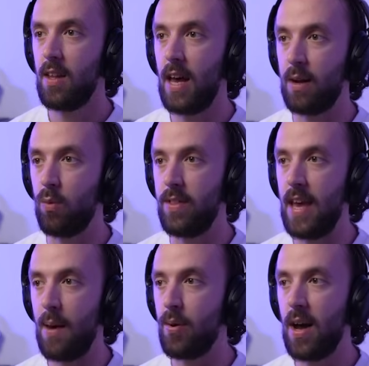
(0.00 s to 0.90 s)
like, would
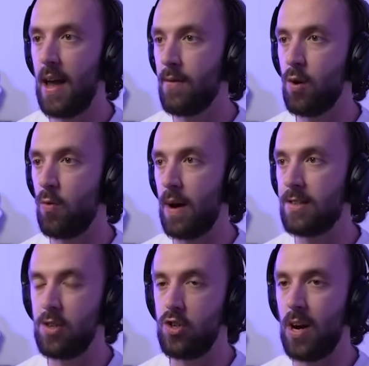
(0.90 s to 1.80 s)
the Empire ever
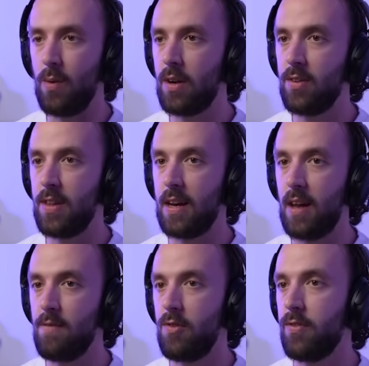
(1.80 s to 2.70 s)
arrest a Jawa? Because they're
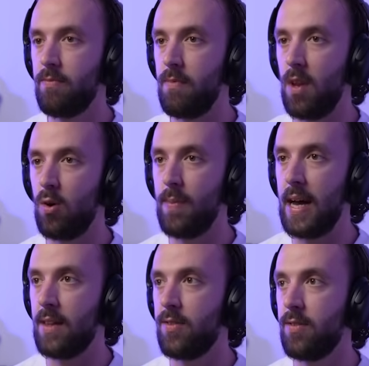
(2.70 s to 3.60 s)
kind of just
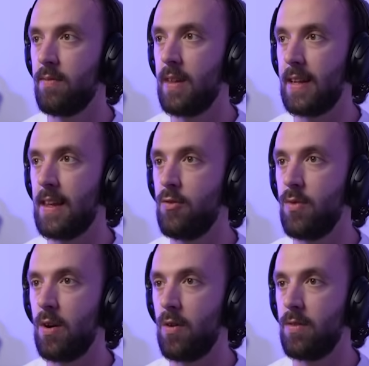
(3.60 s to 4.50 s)
nomads. Like, they do
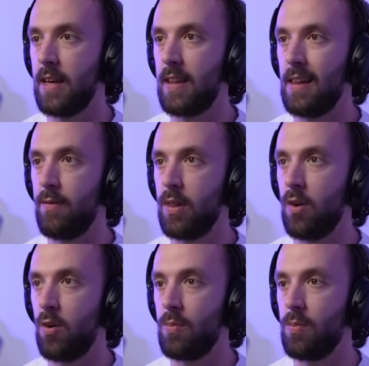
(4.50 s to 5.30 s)
their own thing. They live in their own